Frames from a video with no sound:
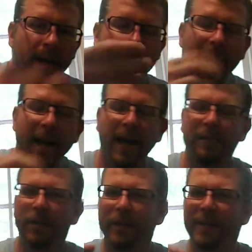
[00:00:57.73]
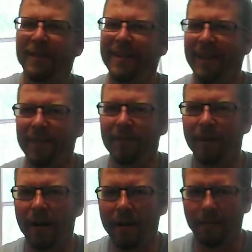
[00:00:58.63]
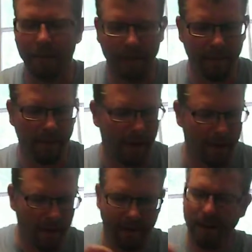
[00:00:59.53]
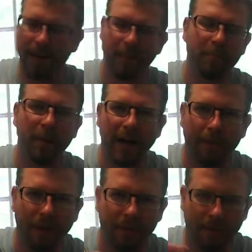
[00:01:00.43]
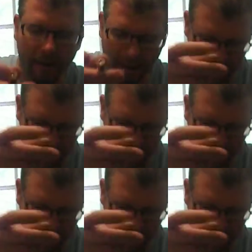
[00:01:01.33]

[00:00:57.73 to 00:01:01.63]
The Henry wouldn't even dent the firing pin, or the primer, I'm sorry.